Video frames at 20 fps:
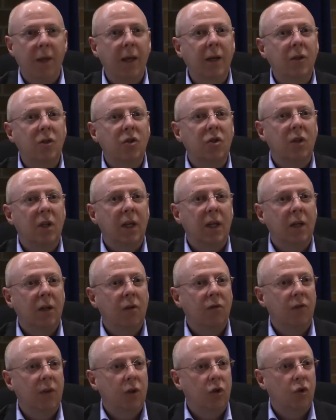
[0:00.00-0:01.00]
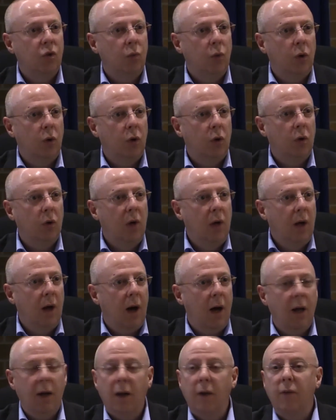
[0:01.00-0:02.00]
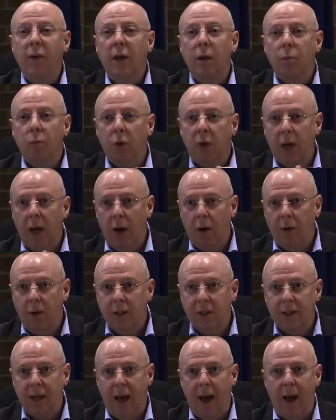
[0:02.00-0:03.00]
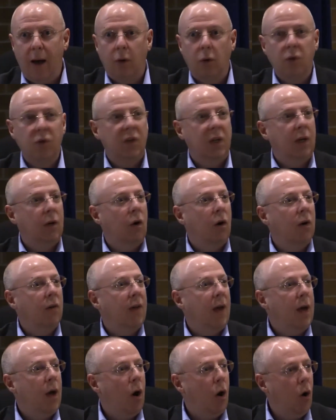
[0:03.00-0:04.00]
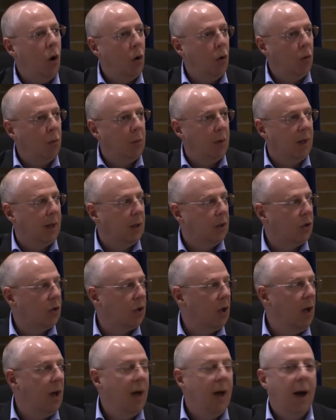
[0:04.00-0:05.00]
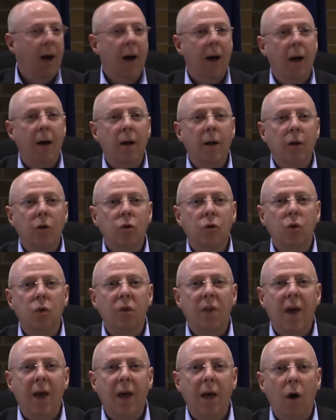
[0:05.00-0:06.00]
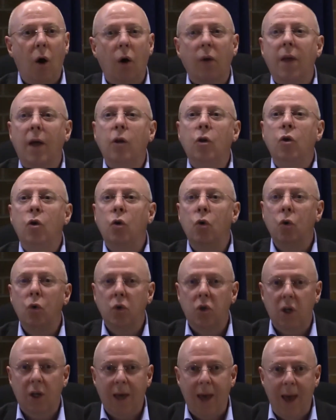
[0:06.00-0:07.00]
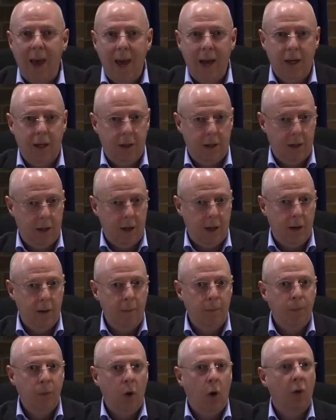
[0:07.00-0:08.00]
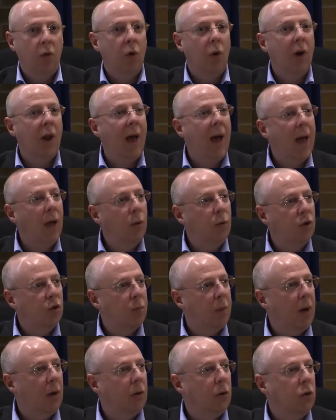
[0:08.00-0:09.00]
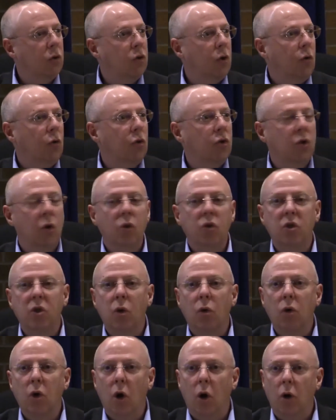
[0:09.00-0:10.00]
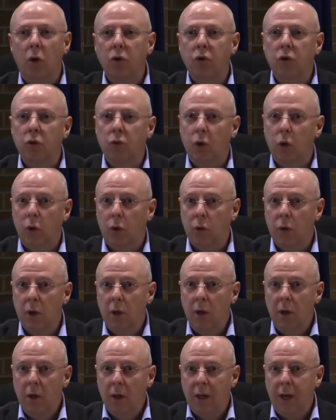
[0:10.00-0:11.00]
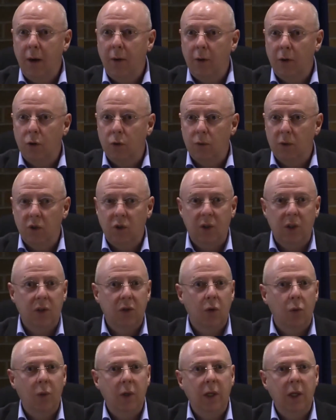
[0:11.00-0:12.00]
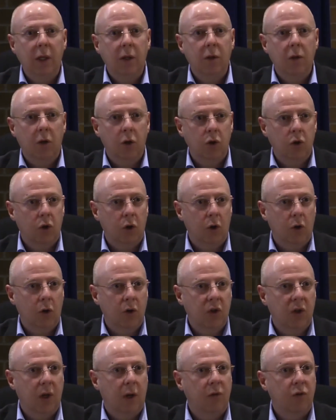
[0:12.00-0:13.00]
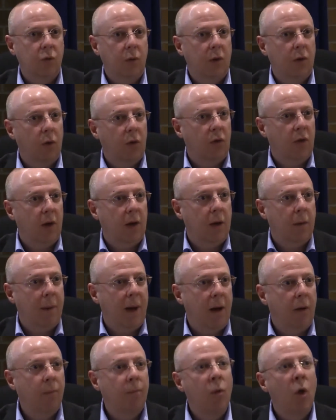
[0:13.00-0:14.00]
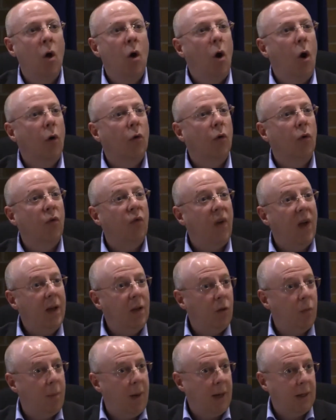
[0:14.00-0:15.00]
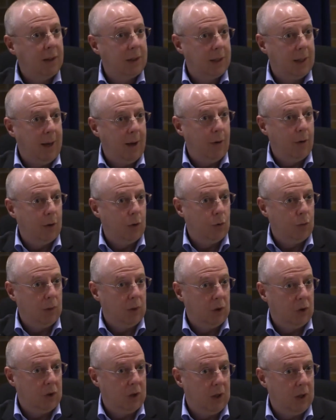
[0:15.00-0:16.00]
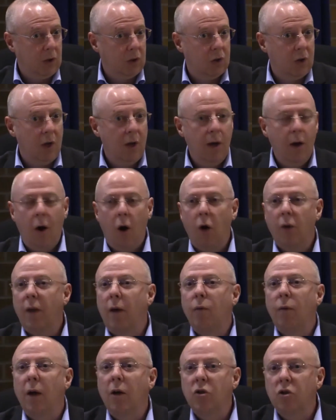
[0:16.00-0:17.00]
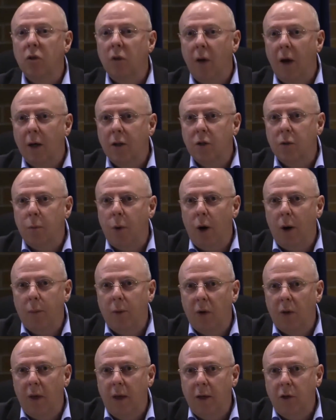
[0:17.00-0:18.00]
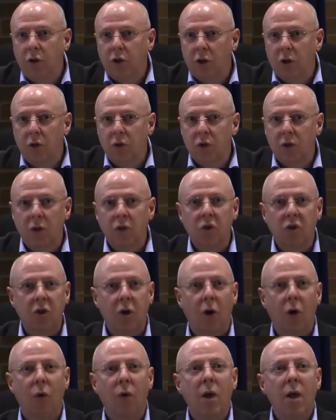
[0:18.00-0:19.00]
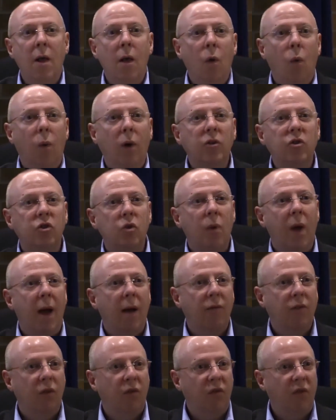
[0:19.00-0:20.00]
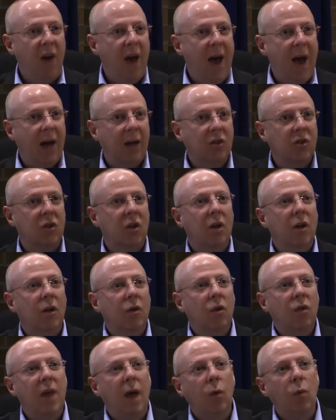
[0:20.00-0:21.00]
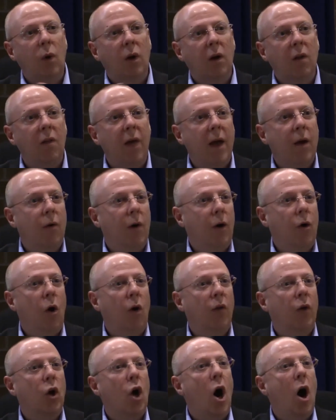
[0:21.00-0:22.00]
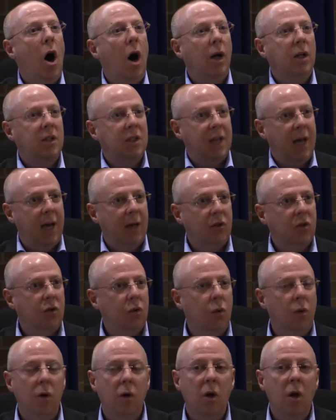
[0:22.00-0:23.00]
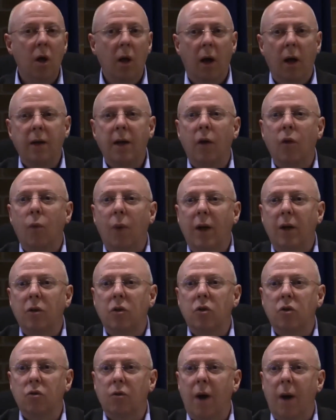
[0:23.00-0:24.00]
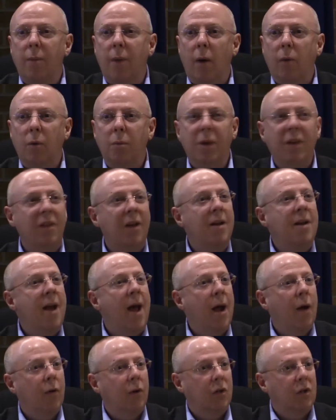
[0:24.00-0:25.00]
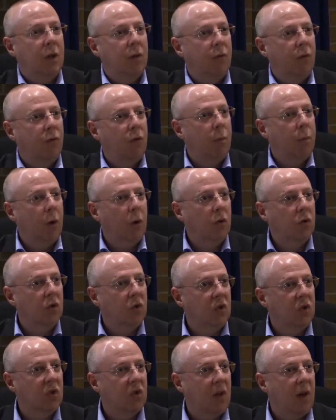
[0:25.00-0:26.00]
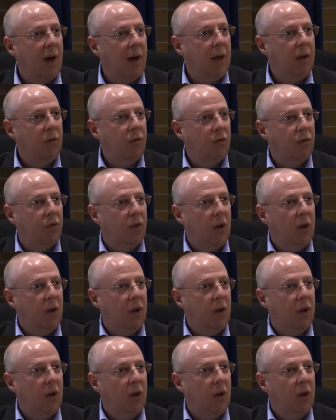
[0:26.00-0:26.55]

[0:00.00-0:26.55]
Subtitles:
Is the individual living in precarious housing? Are they homeless? Are they new to Canada? Are there language barriers? Are there sociocultural characteristics that we need to concern ourselves with or think about? Are there faith-based characteristics? Are they racialized populations? And so once you have the facts, you then want to layer on all the context, or another way to describe that would be the narrative of the person's life.